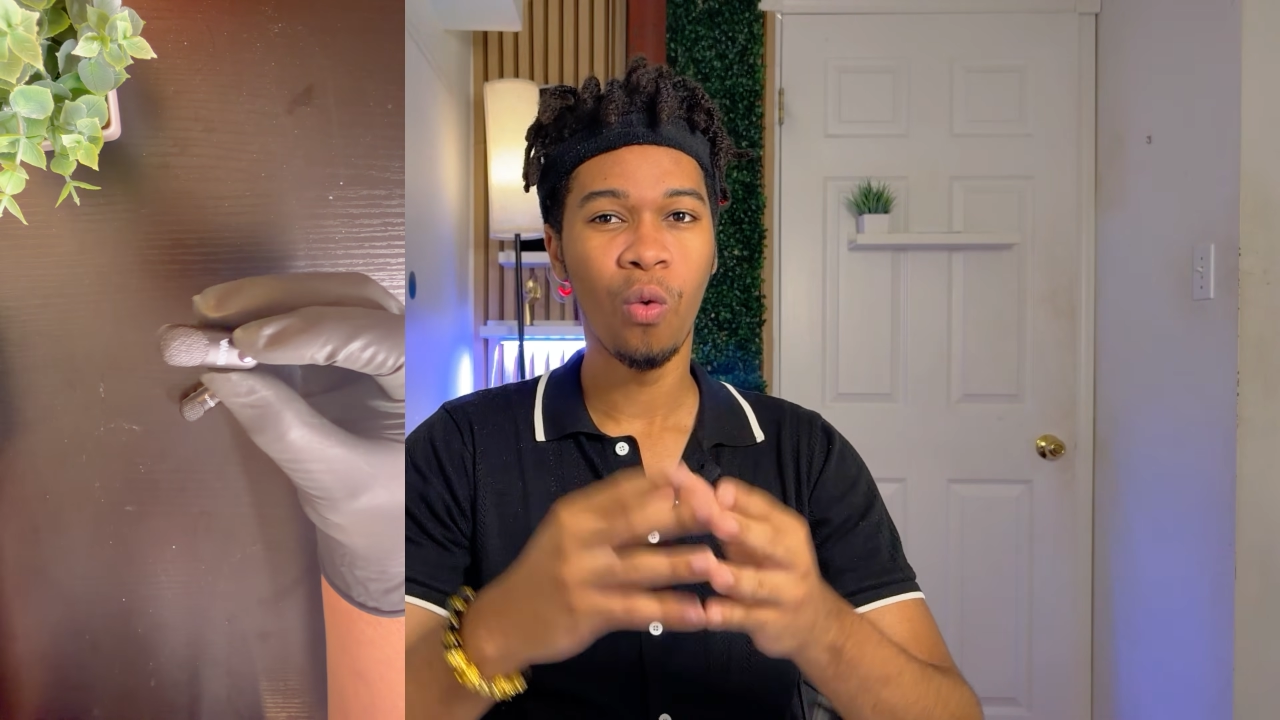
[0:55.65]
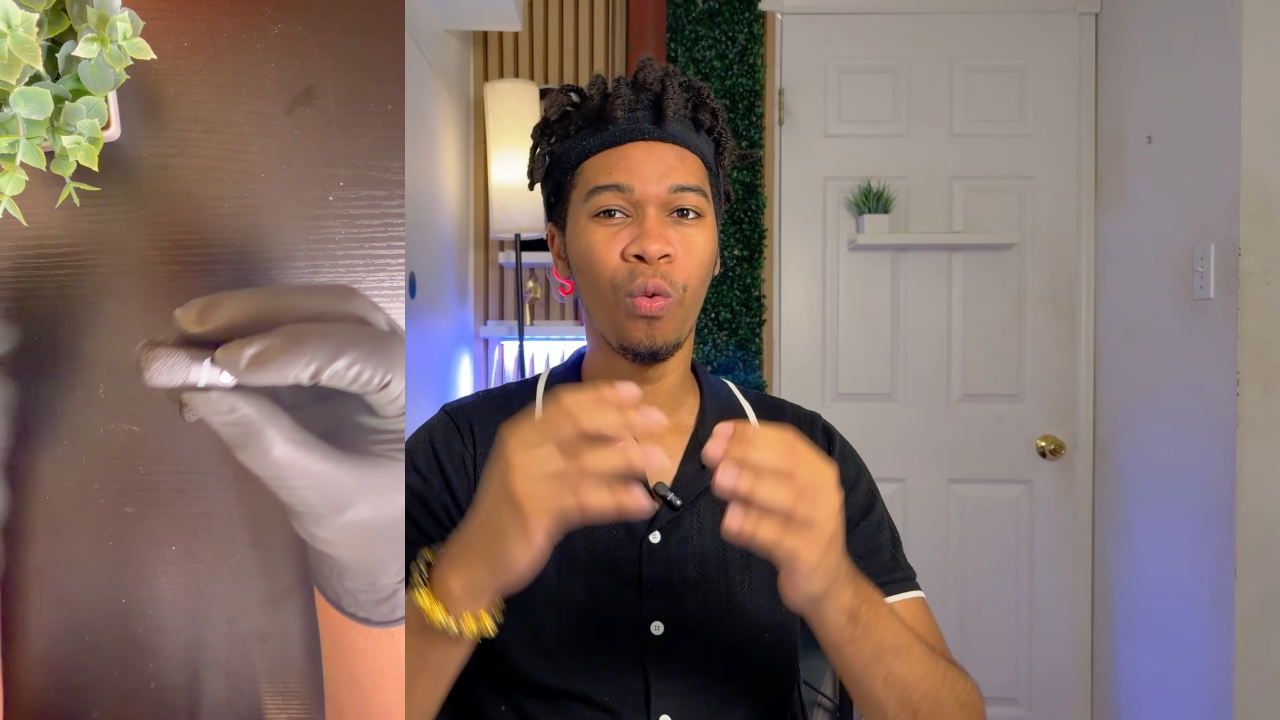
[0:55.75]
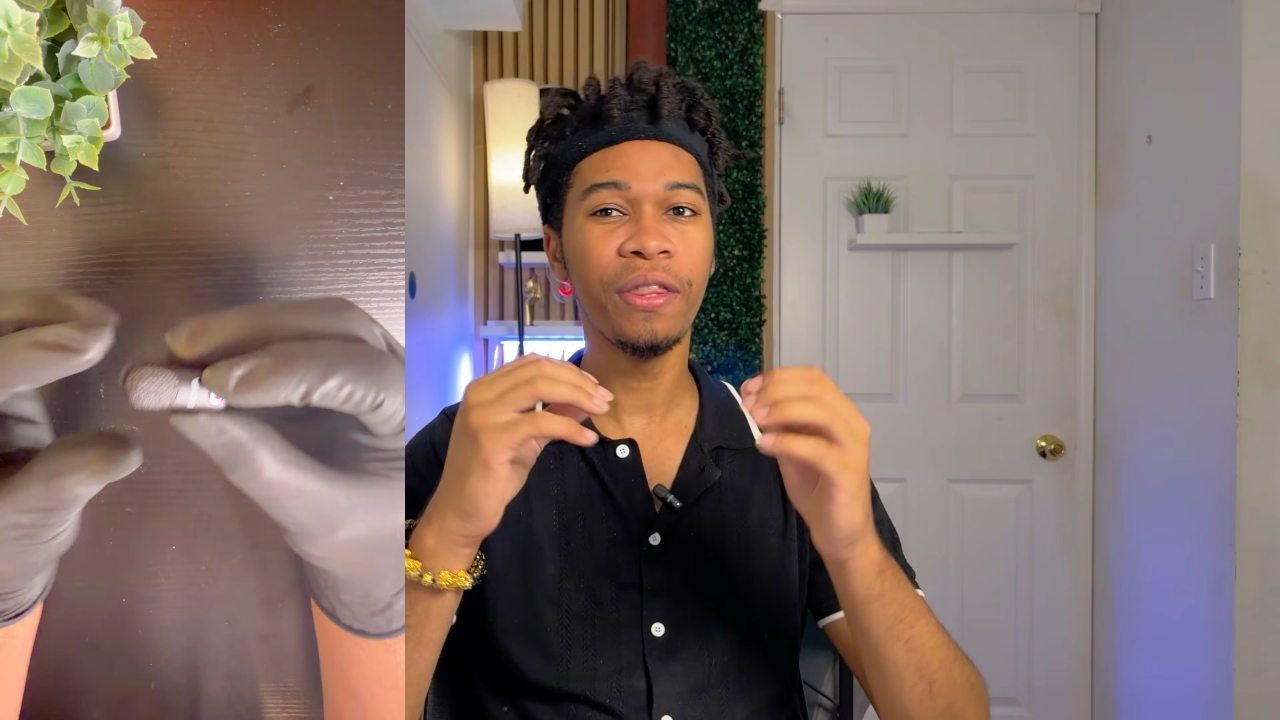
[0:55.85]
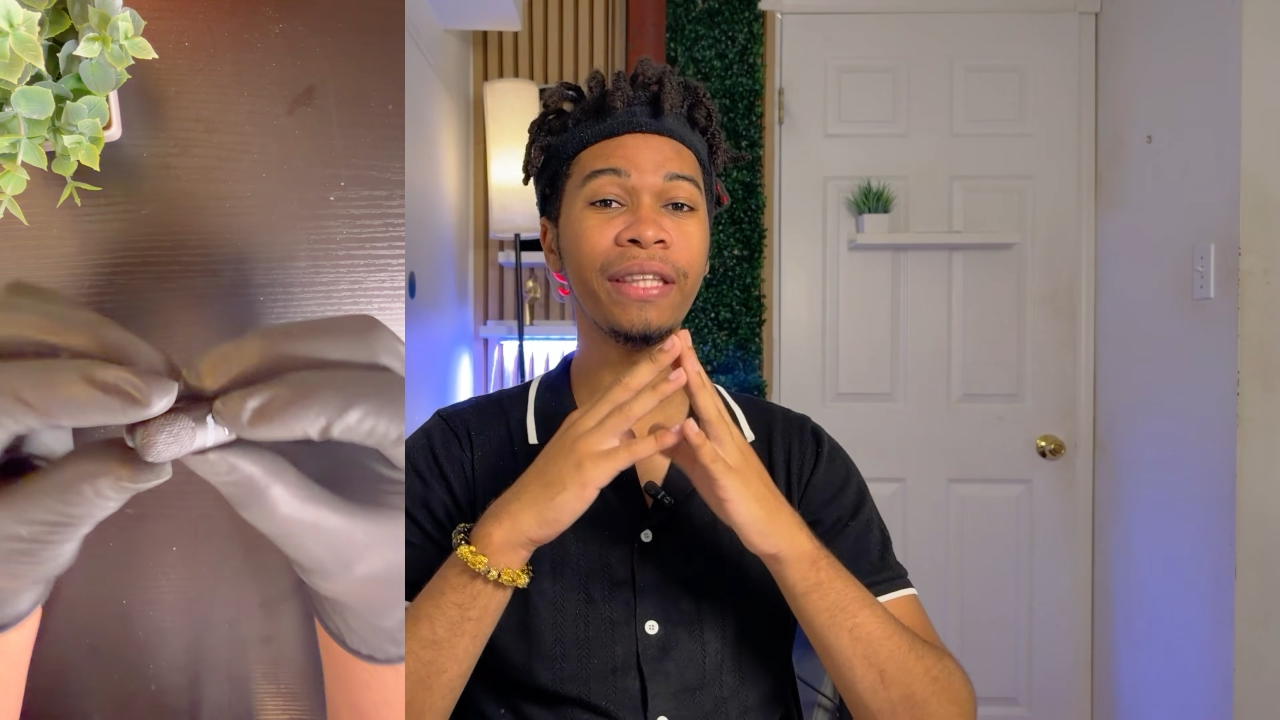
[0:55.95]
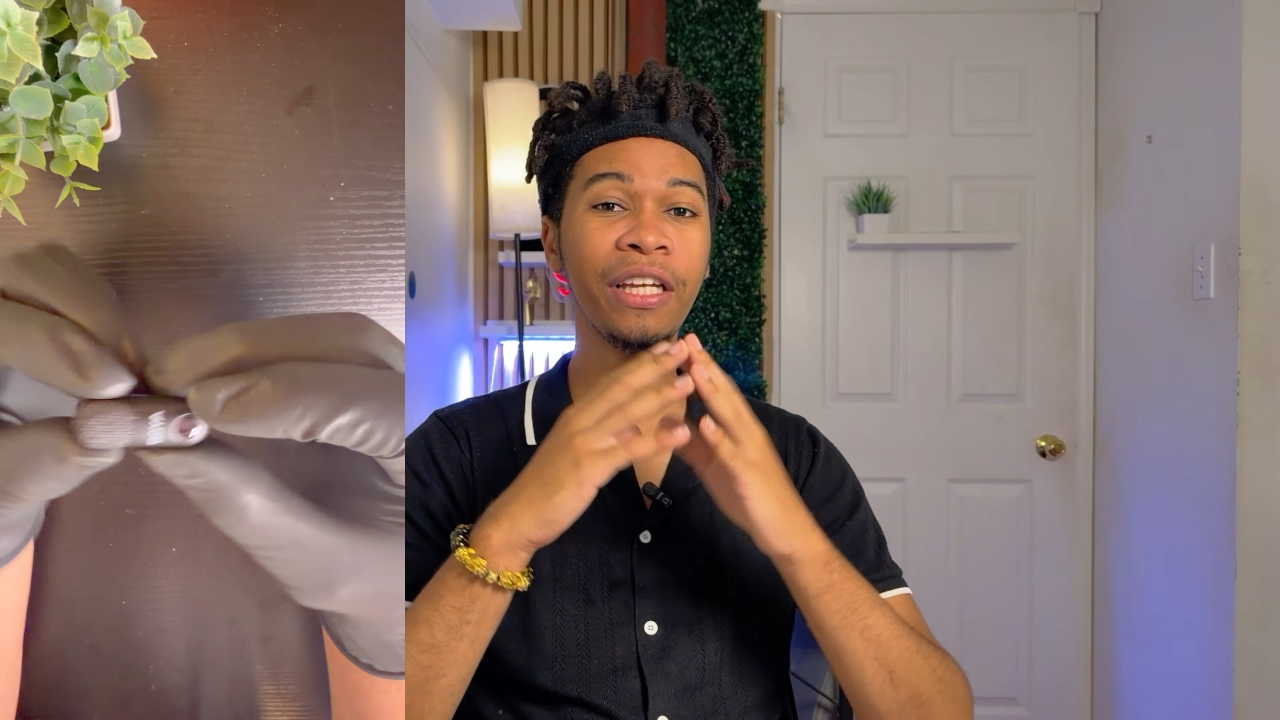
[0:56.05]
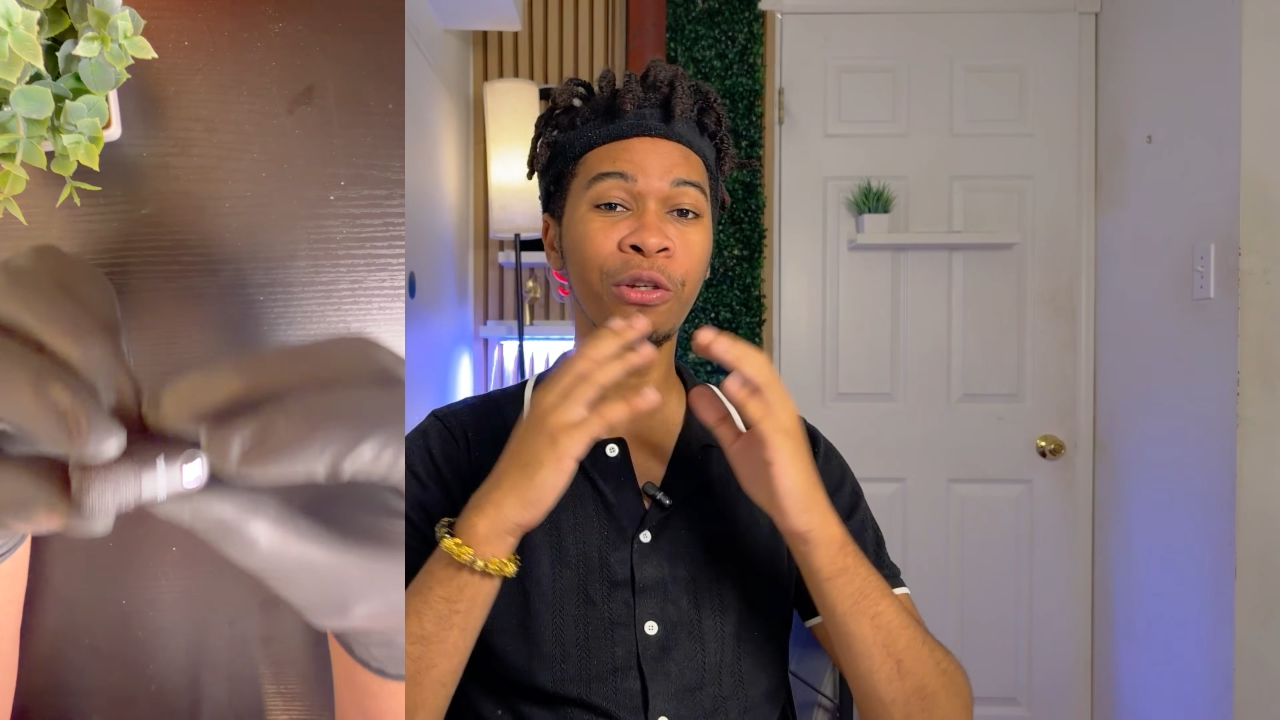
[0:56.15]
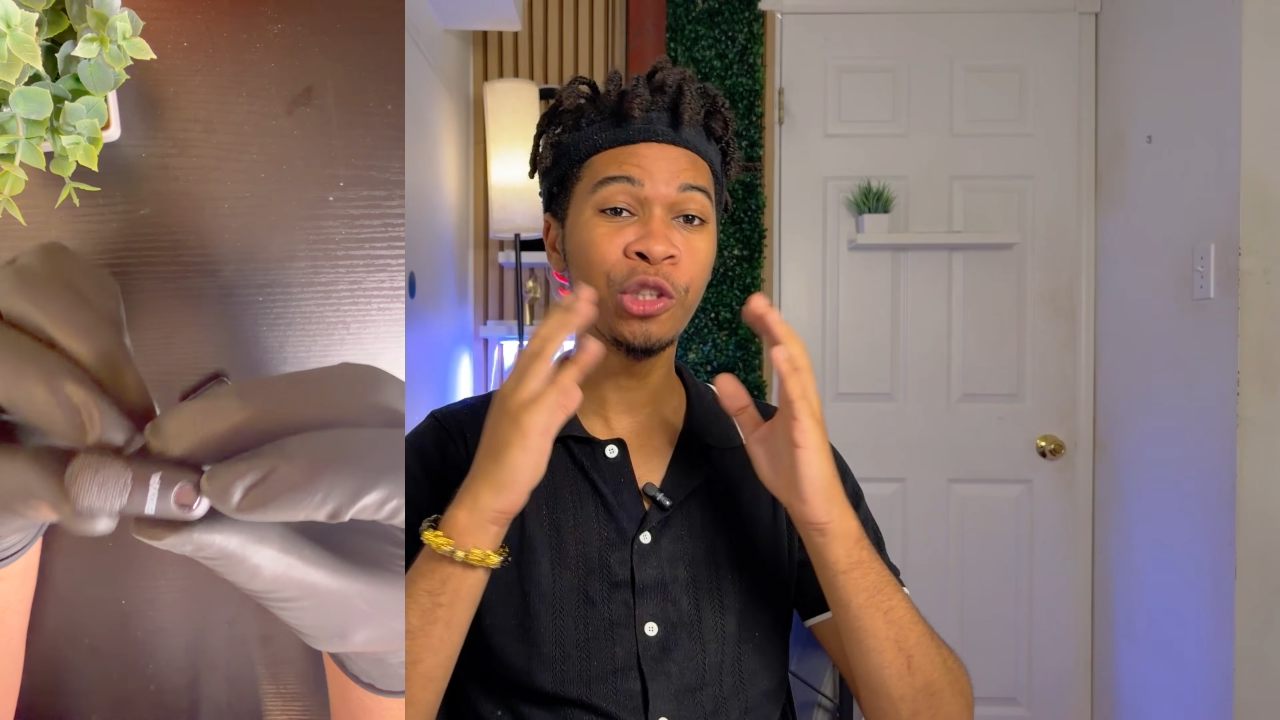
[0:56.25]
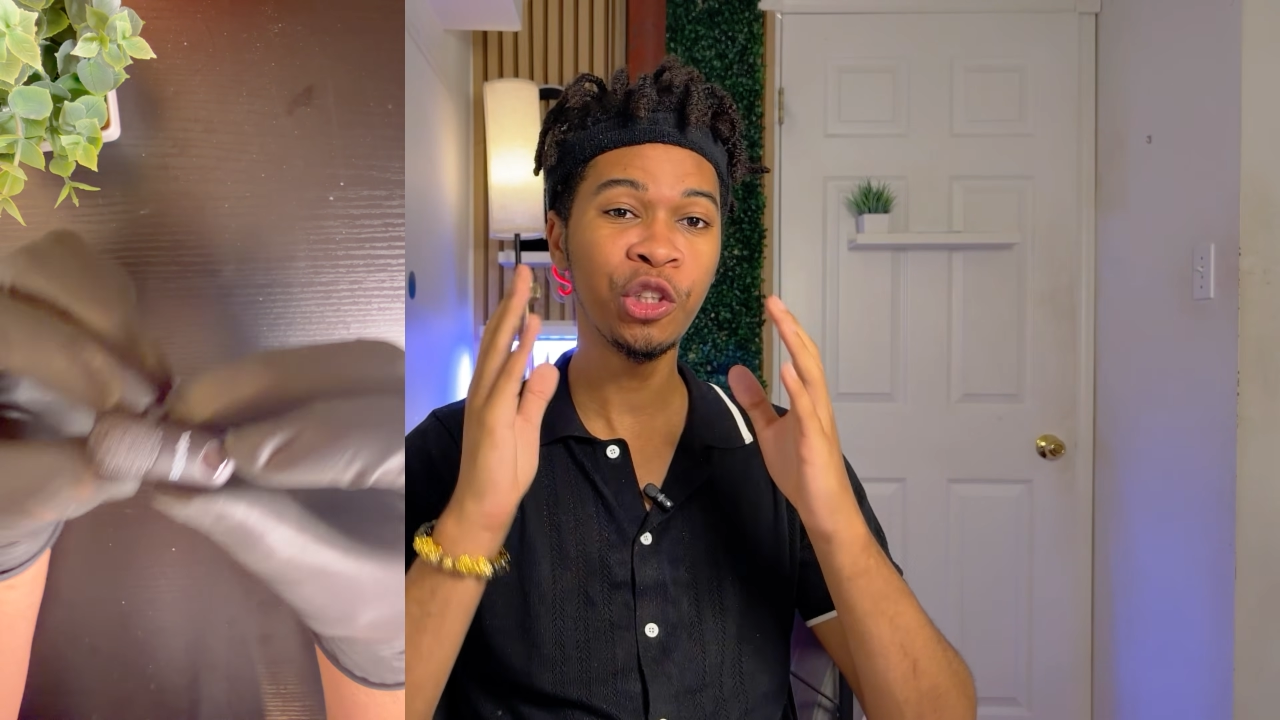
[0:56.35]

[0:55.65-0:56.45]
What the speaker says: One thing you